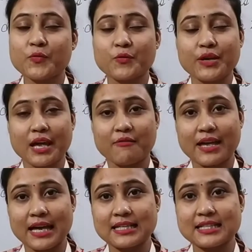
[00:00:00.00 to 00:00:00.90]
we have
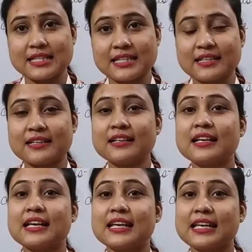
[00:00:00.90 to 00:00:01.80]
added
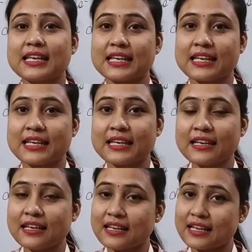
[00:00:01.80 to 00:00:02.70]
here
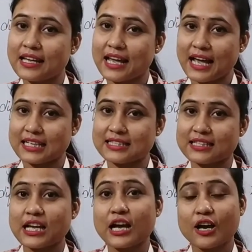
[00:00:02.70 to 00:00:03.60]
E-S